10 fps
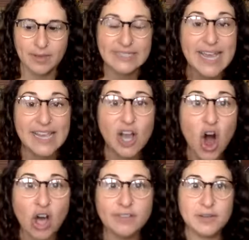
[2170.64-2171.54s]
taking
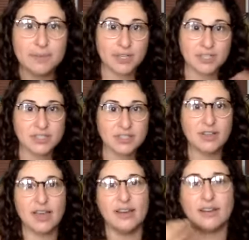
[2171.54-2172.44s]
all of your
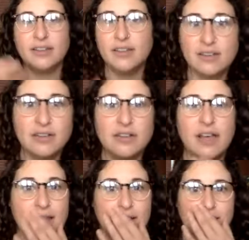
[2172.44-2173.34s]
personal and clinical
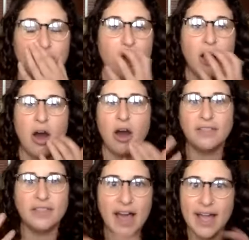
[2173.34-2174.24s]
and
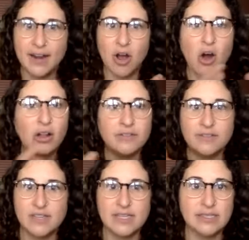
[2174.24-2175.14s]
online and all of
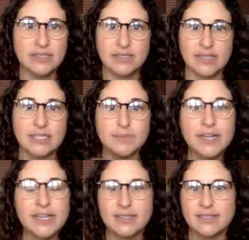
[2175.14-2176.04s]
these
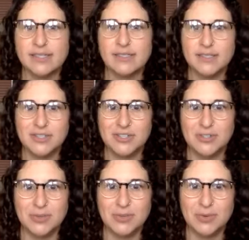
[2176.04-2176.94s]
experiences
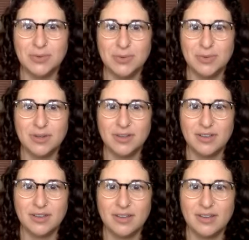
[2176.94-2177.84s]
to
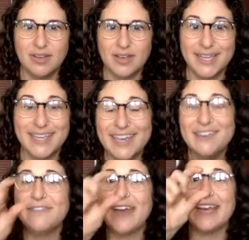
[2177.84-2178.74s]

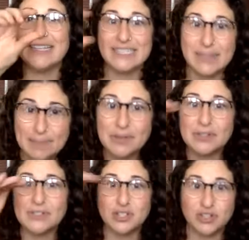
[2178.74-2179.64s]
give a
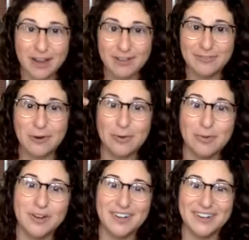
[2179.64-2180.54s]
simple
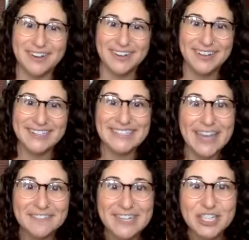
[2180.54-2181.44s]
straightforward
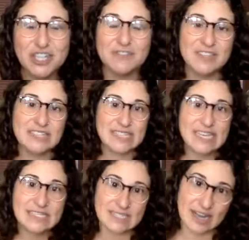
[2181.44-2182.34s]
definition of these
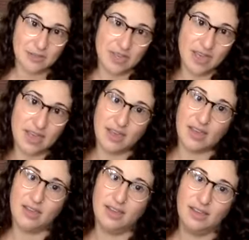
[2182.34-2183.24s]
things and how
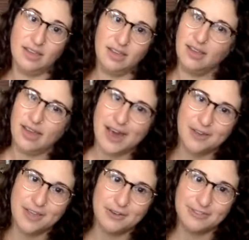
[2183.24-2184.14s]
they how
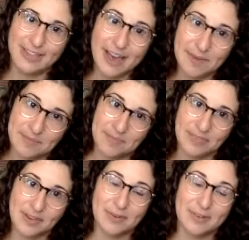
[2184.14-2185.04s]
they overlap
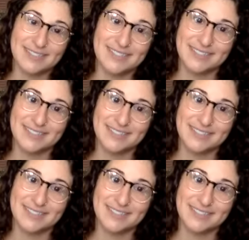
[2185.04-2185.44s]
is